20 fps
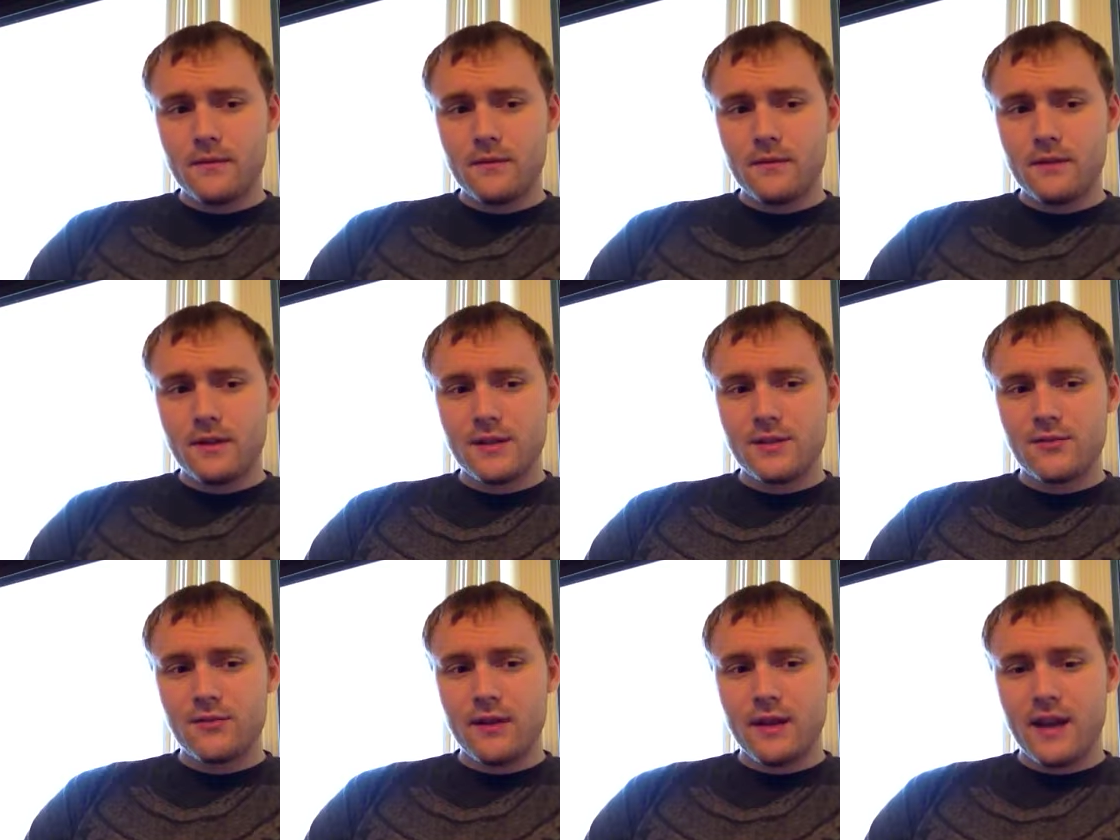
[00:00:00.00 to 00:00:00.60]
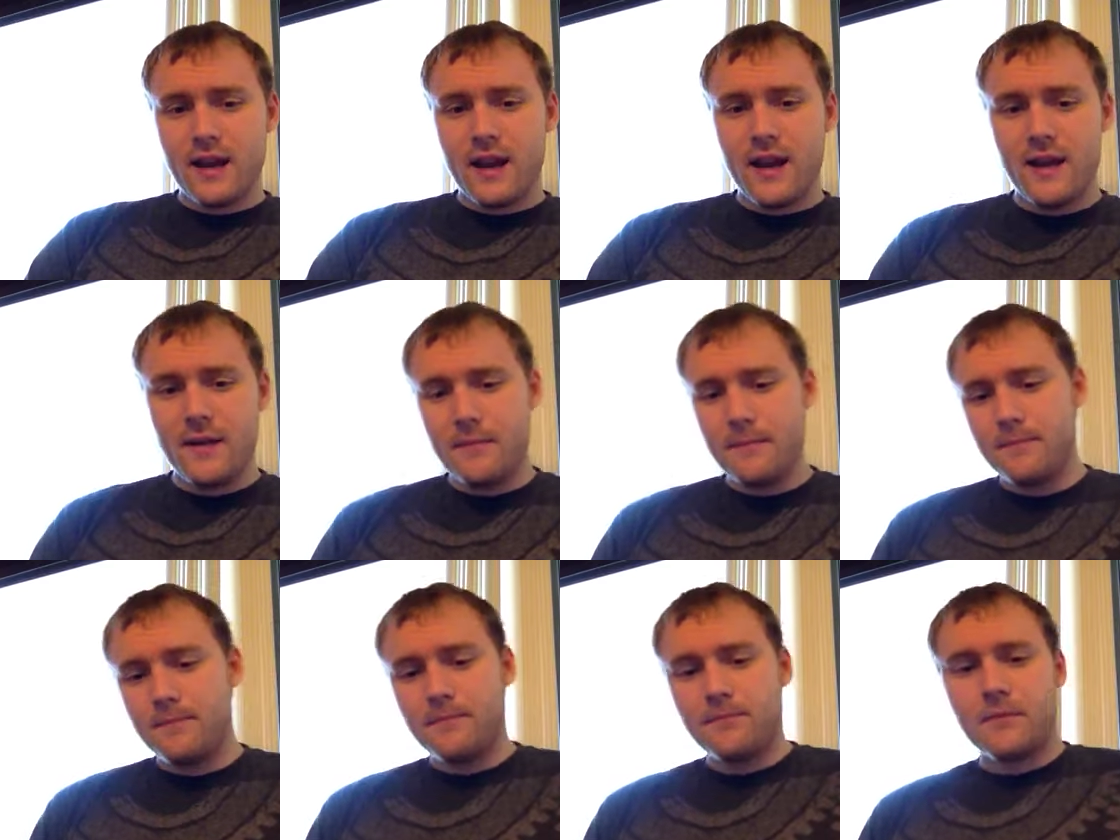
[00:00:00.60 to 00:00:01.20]
let's
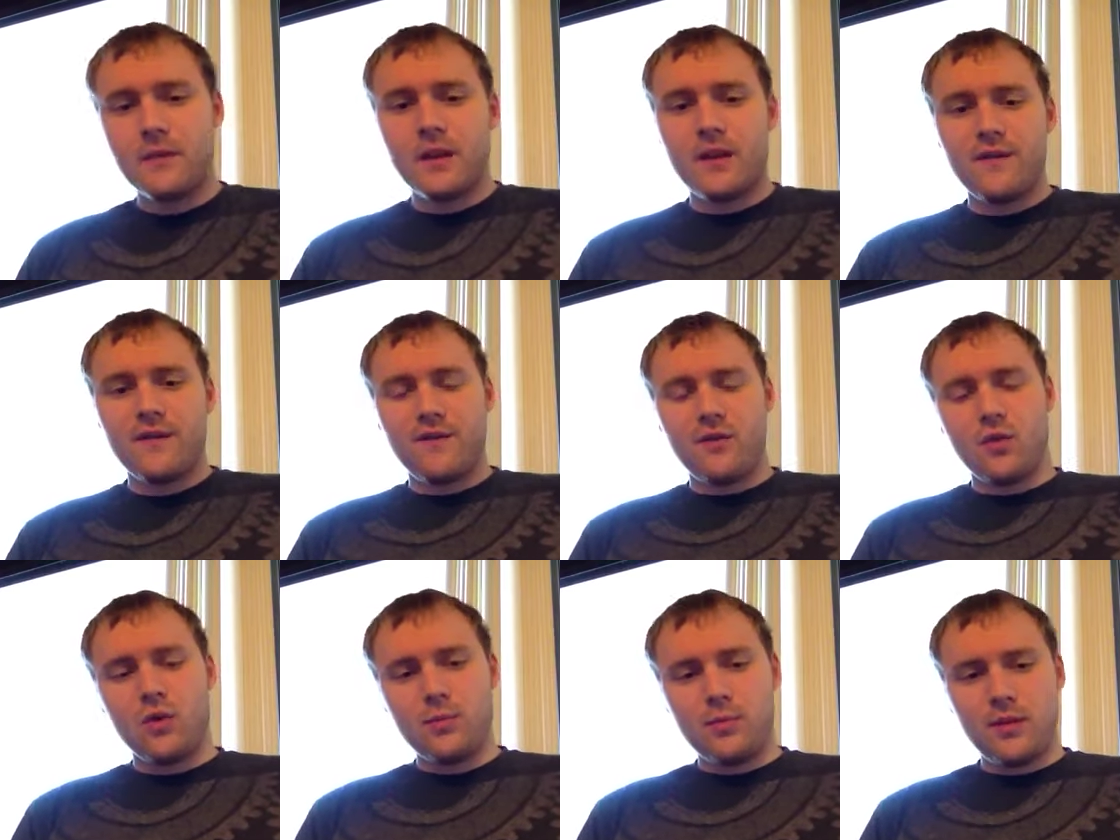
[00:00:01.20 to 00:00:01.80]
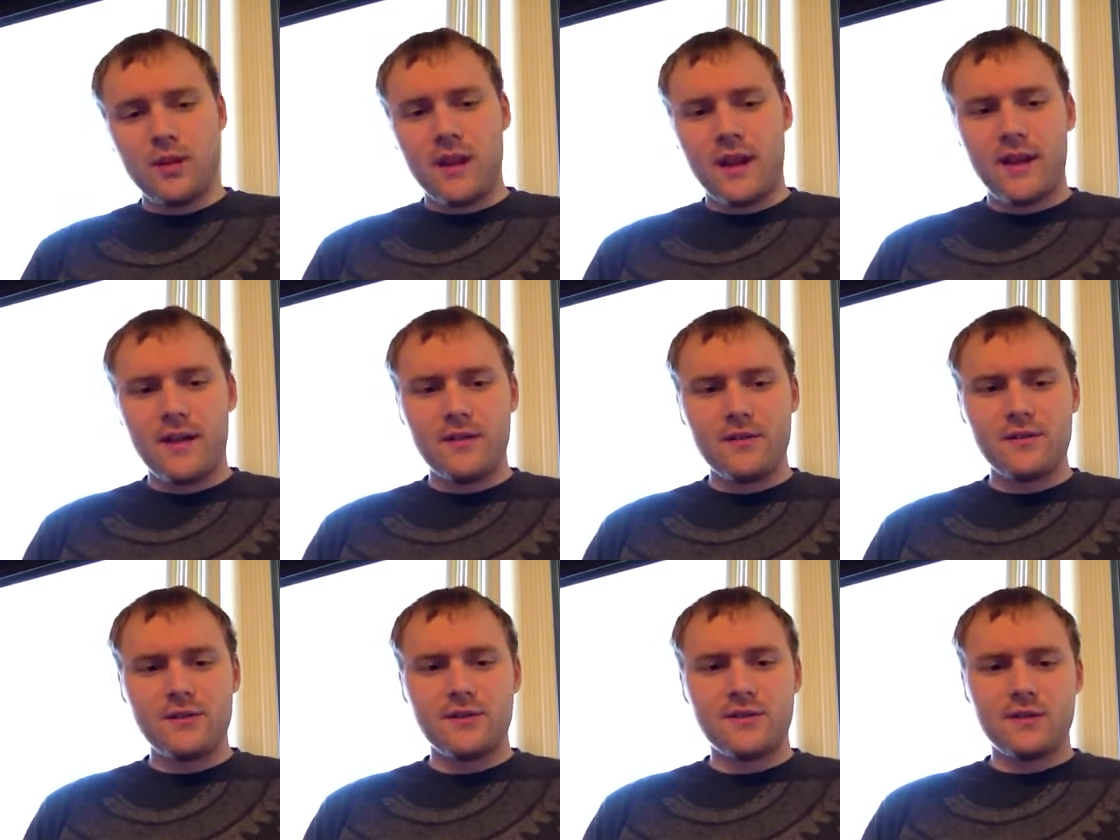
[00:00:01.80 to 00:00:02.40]
recap. 4
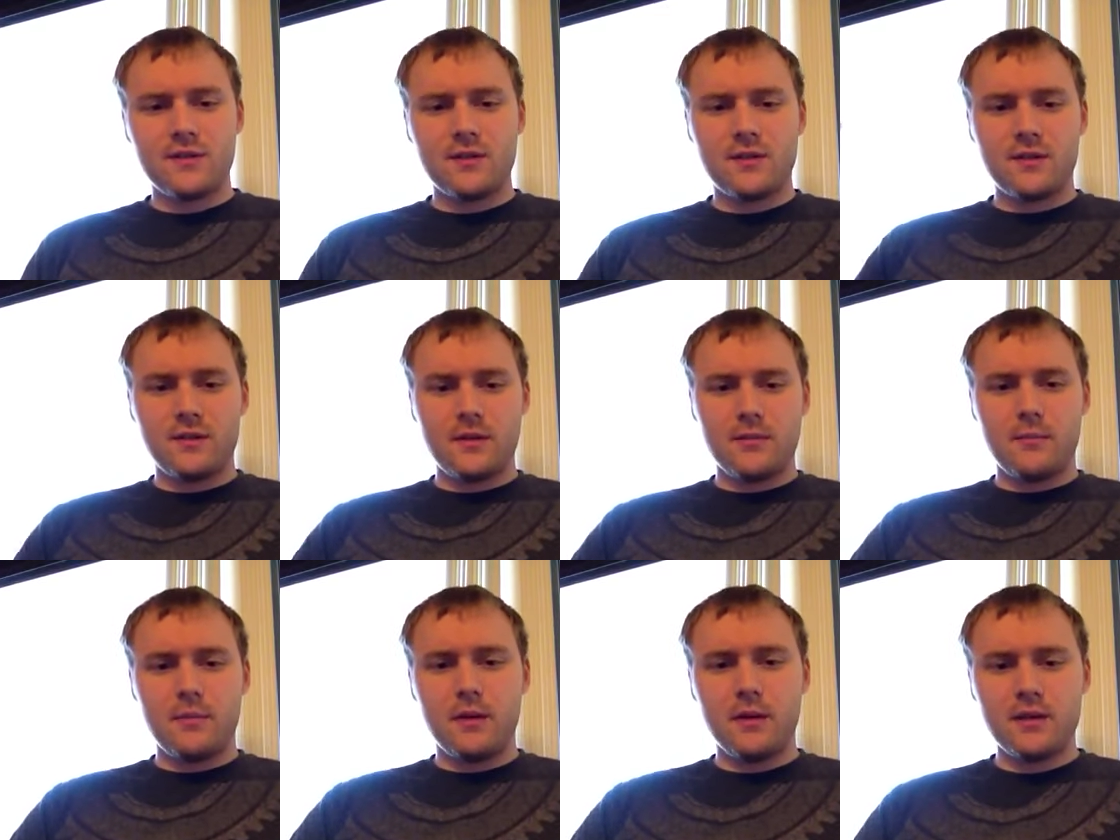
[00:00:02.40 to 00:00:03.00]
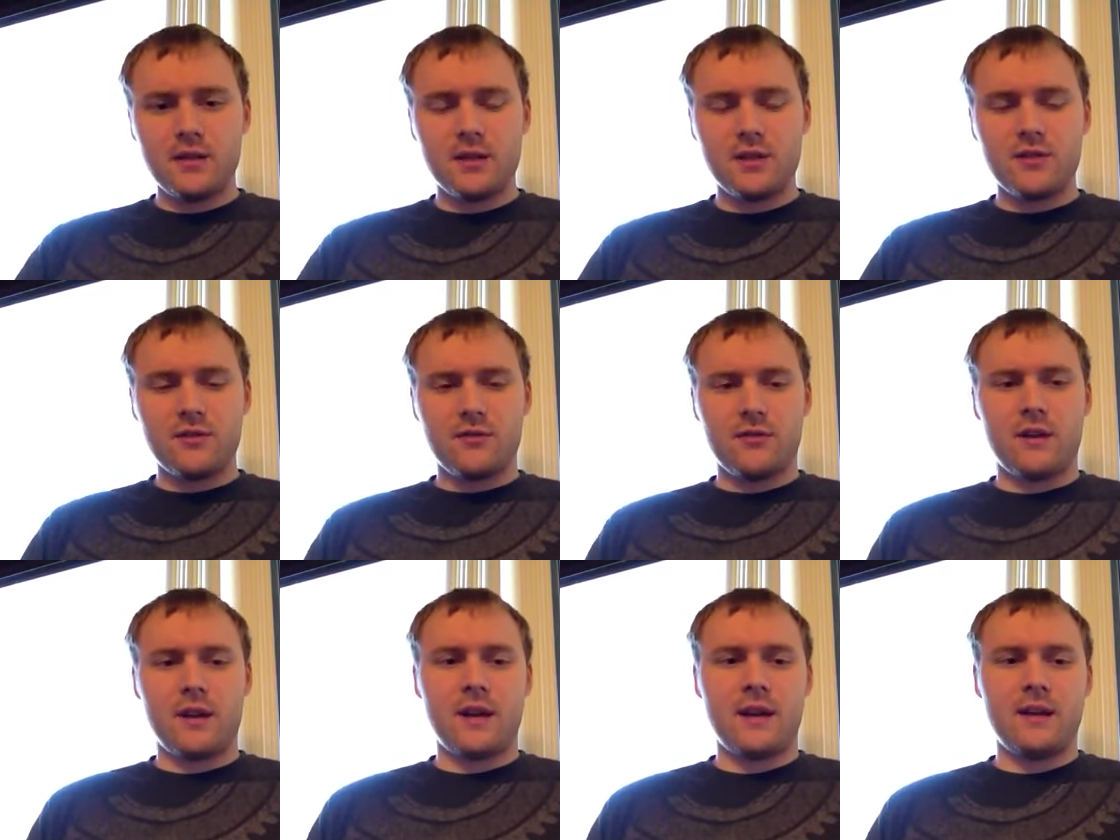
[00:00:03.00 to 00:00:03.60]
players, big
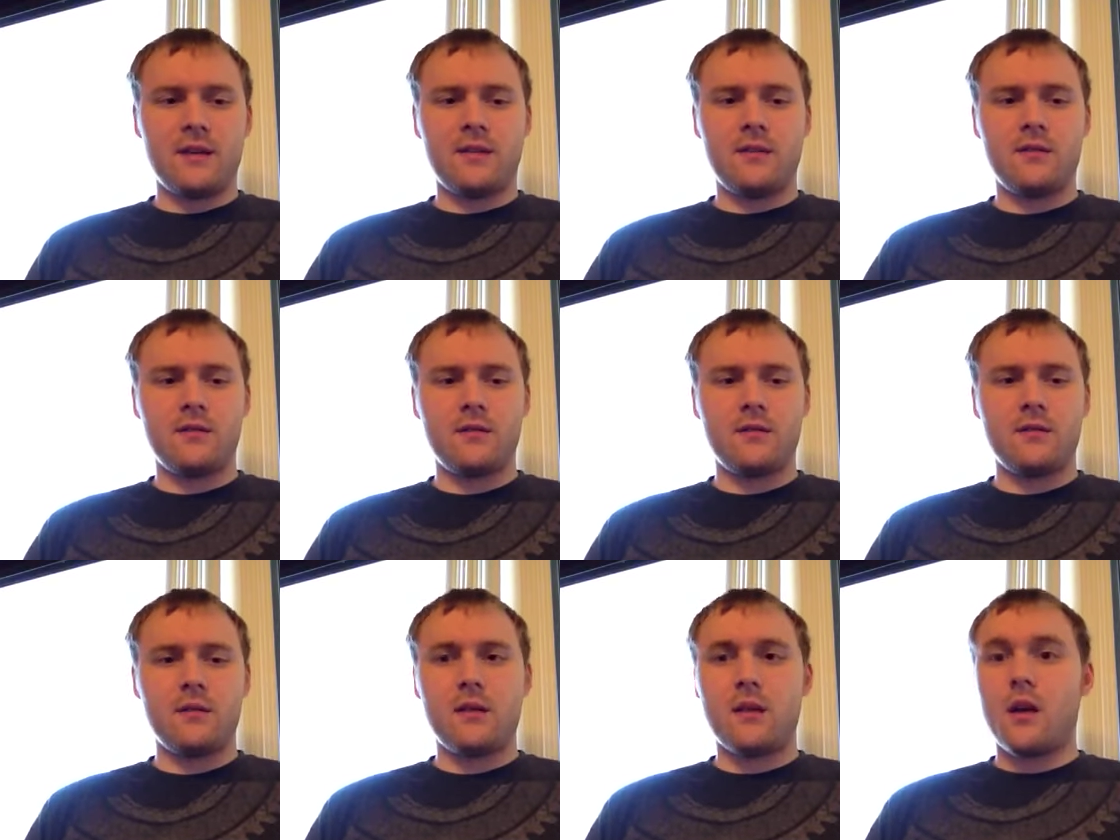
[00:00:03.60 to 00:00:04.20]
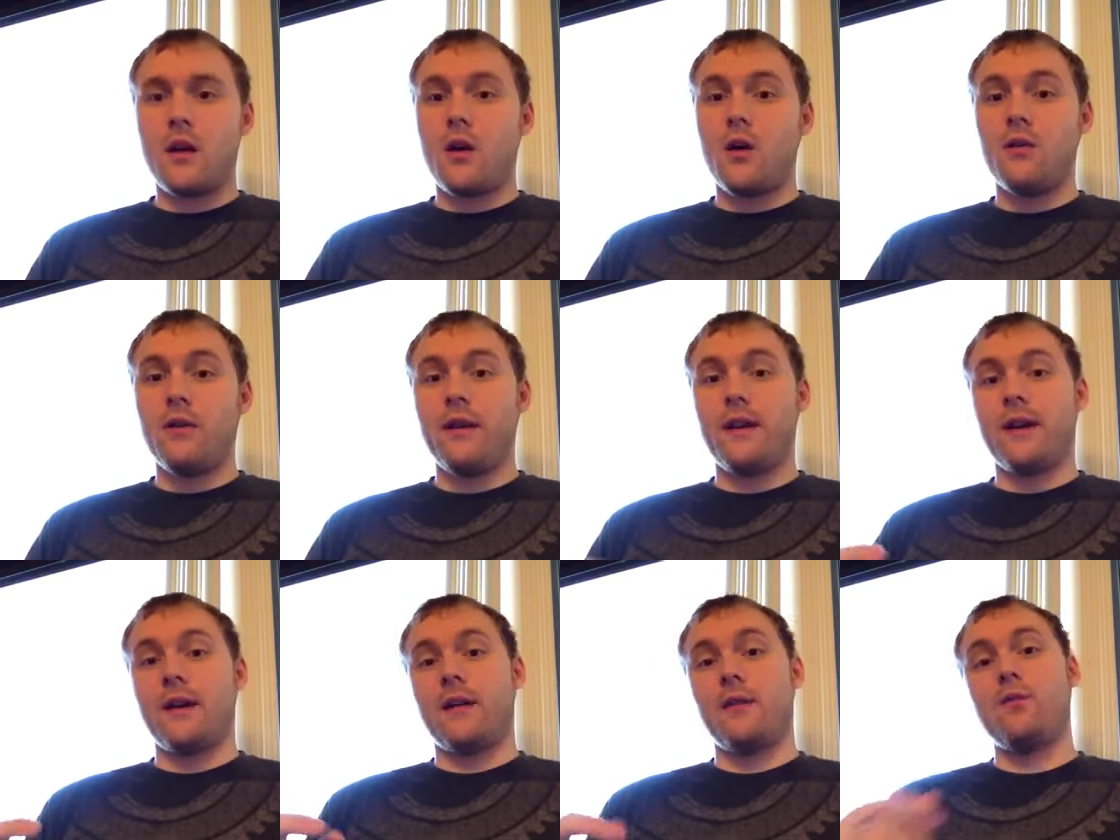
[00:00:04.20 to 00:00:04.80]
screen. Oh
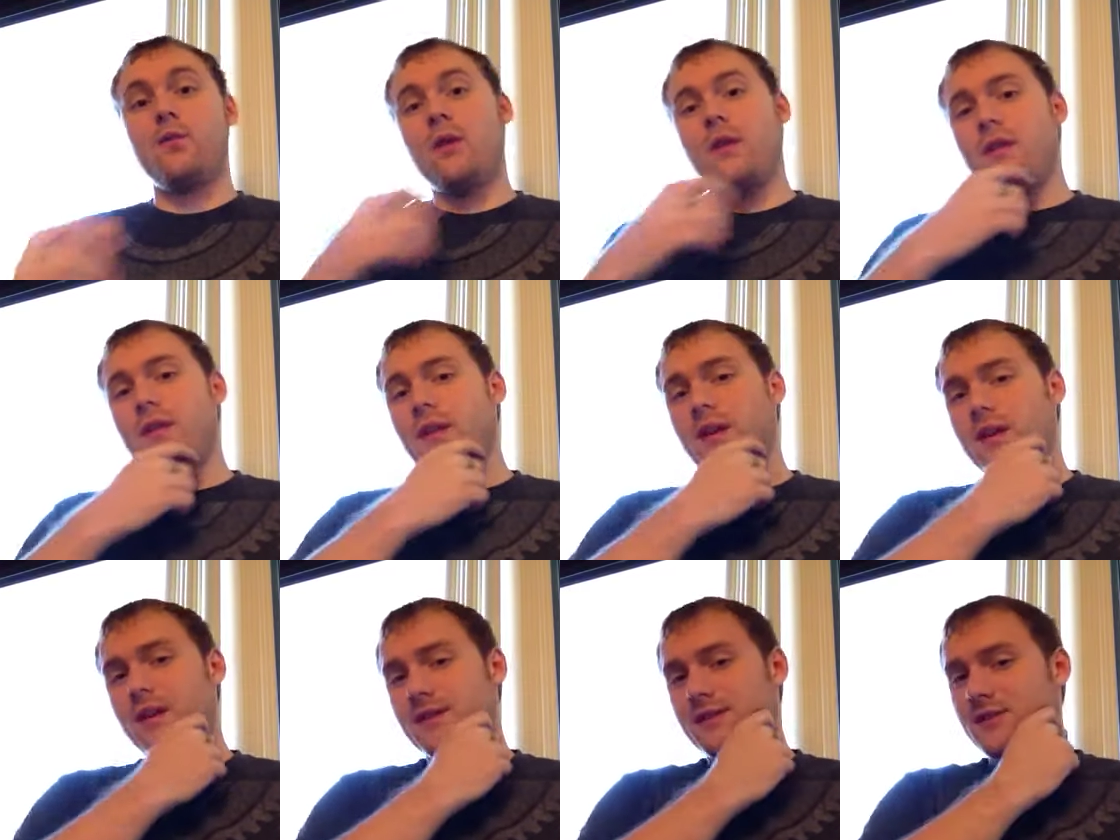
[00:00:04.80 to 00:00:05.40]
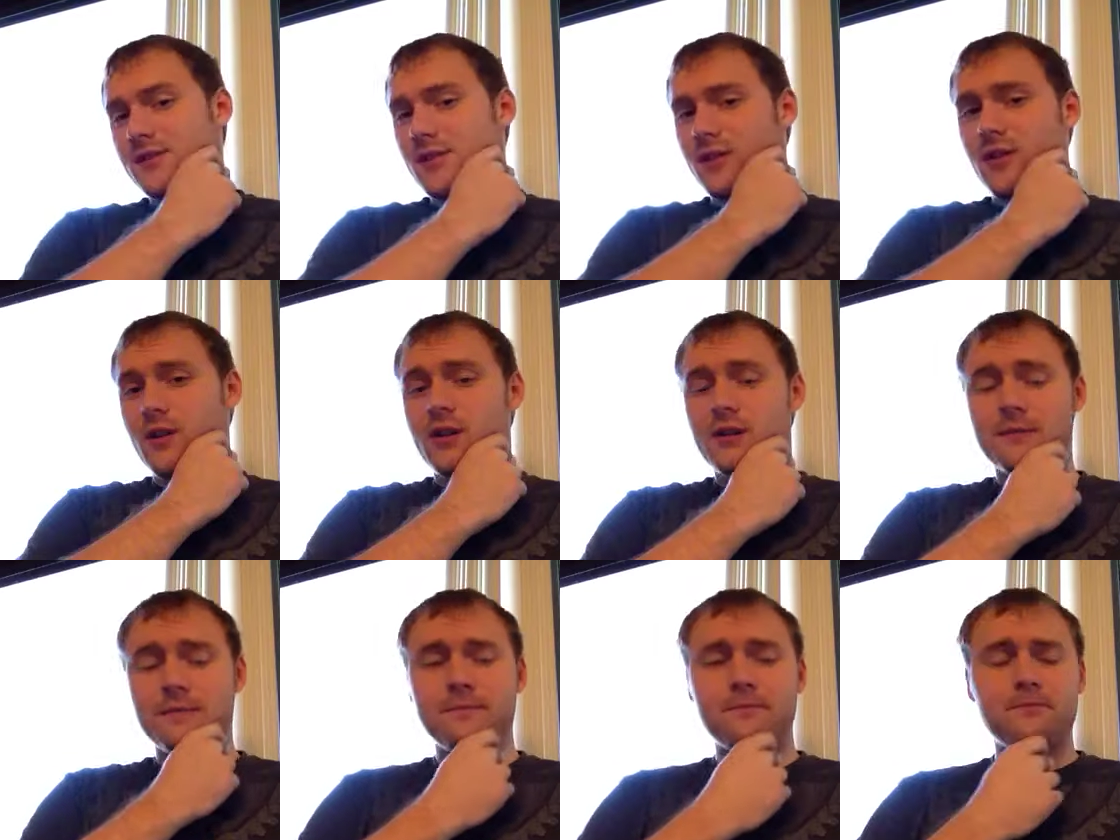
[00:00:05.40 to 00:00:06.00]
yeah, and one thing I
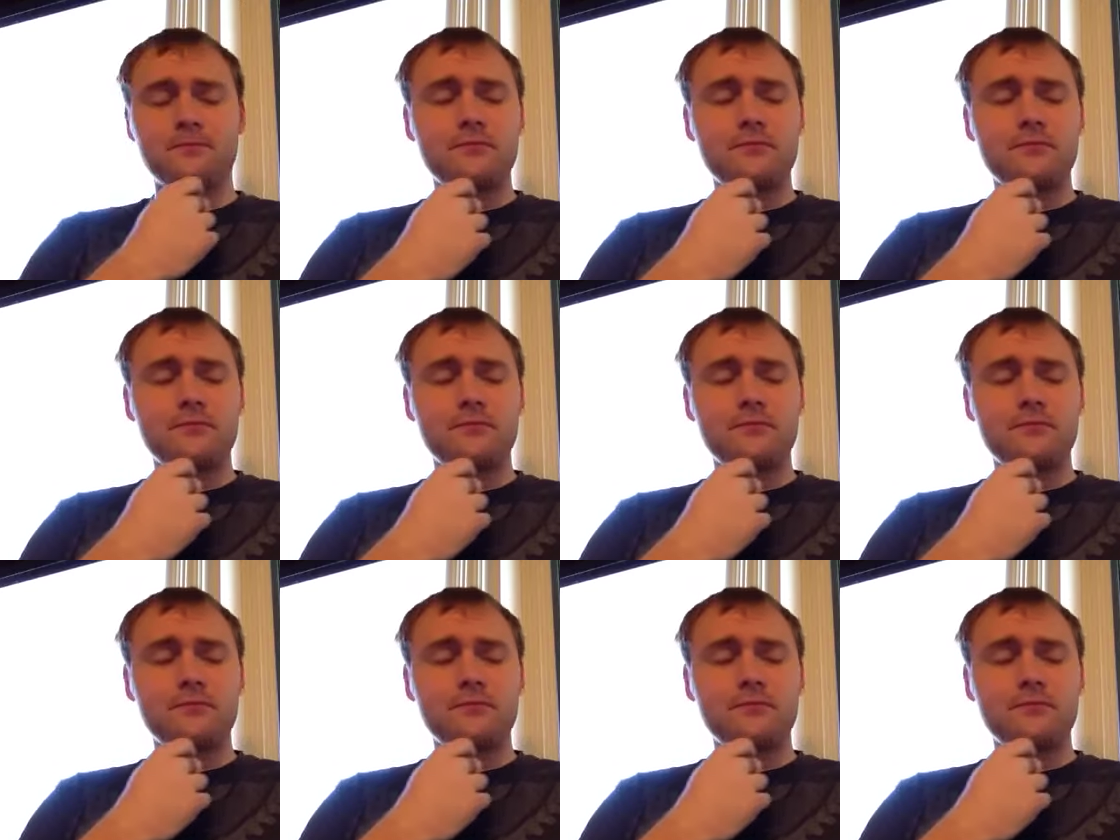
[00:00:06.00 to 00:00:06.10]
saw.